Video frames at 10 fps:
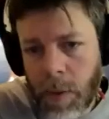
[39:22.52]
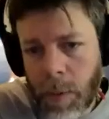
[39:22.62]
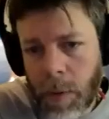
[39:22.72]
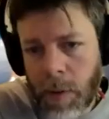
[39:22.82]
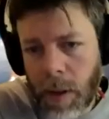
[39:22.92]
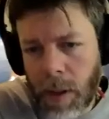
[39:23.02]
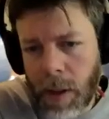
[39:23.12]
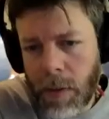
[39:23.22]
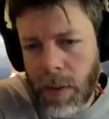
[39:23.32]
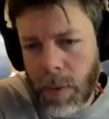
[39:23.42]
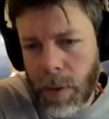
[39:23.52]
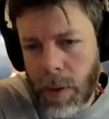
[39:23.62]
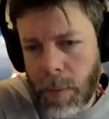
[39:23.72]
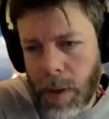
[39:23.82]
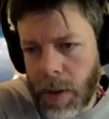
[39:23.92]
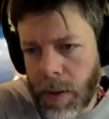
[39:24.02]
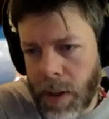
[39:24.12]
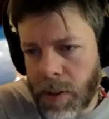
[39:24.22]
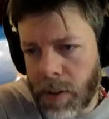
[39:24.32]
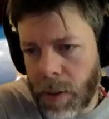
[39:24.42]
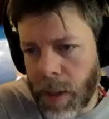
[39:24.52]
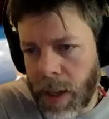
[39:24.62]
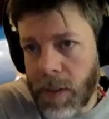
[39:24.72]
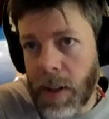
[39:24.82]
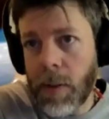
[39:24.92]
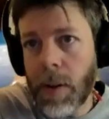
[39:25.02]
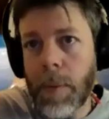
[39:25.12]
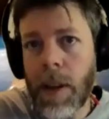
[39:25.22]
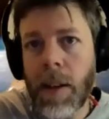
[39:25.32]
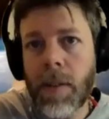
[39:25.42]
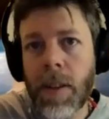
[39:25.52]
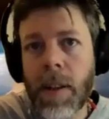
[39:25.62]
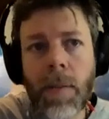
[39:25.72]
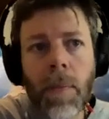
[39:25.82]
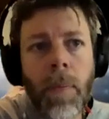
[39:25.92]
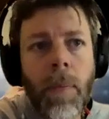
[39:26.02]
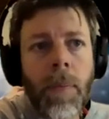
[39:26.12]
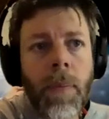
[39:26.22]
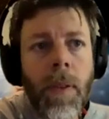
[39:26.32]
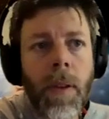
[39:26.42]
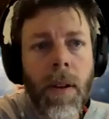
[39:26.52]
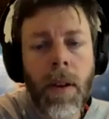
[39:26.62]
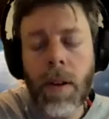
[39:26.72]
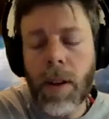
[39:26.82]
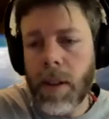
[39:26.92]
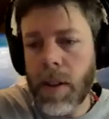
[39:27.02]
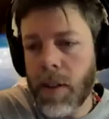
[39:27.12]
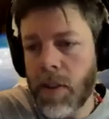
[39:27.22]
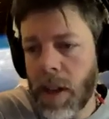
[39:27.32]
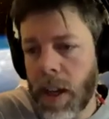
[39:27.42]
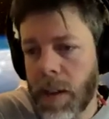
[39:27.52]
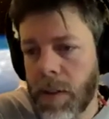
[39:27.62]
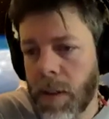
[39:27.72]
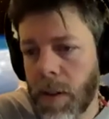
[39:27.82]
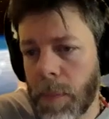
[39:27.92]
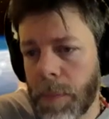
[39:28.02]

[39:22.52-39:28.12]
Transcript: supposed to leave the room now. Actually, we have to do it manually, according to the chat. So,